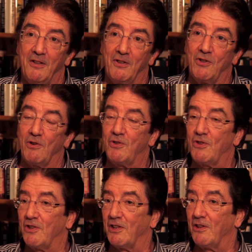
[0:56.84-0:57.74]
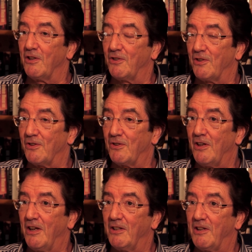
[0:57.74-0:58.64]
The doctors and the nurses
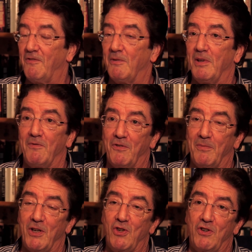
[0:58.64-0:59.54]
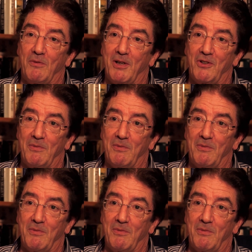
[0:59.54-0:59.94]
give him information about